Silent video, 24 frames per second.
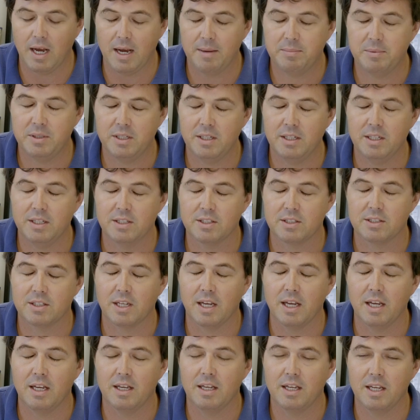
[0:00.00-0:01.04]
Opti is
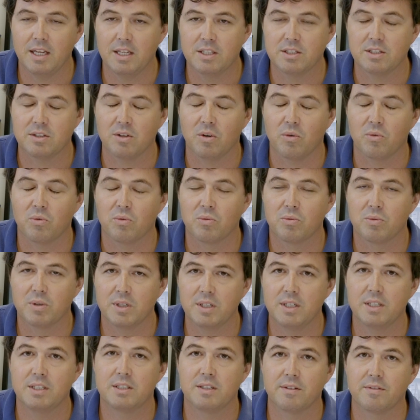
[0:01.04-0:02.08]
a
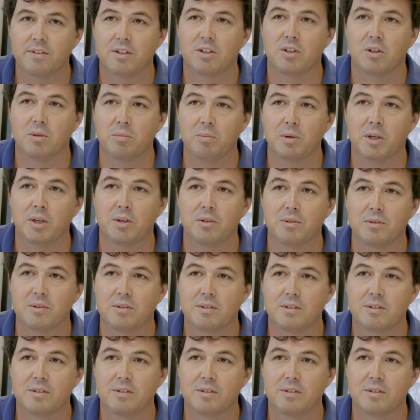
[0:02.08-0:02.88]
really difficult boat.